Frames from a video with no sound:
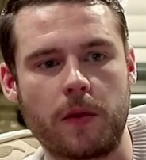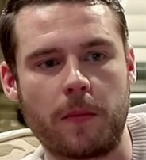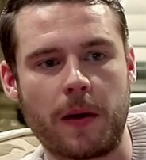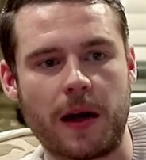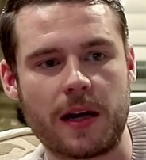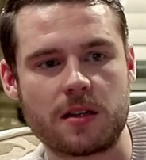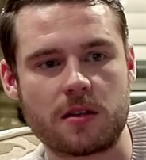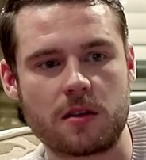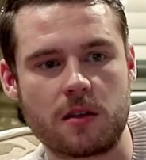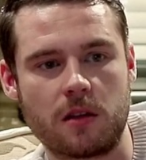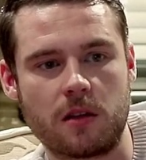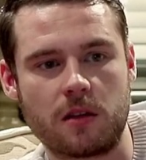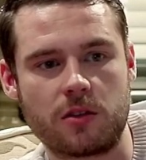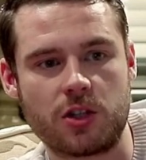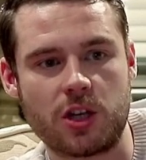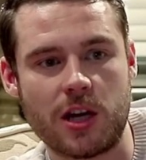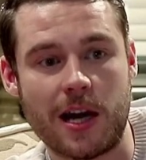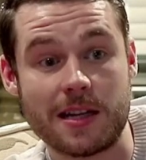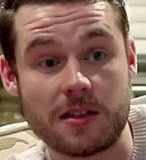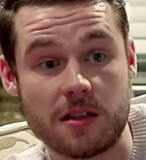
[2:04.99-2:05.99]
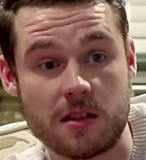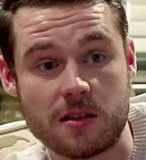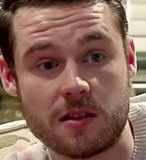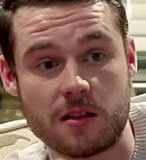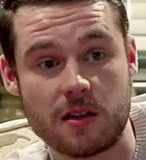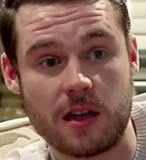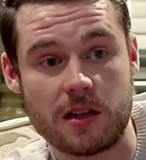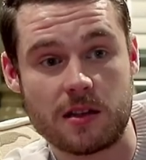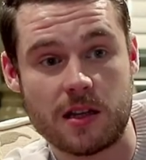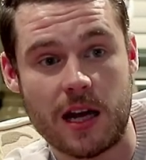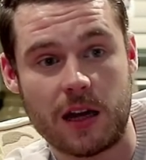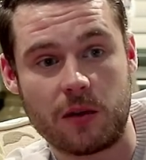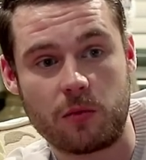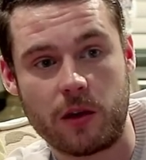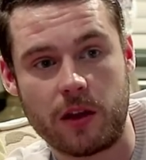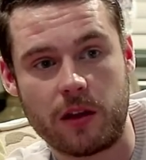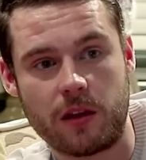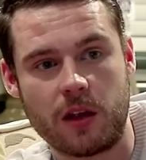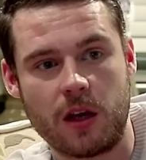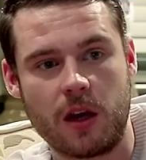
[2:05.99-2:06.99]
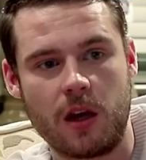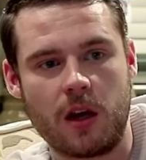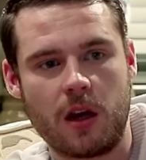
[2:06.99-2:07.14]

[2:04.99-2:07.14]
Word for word: the past that Chas has, has, had with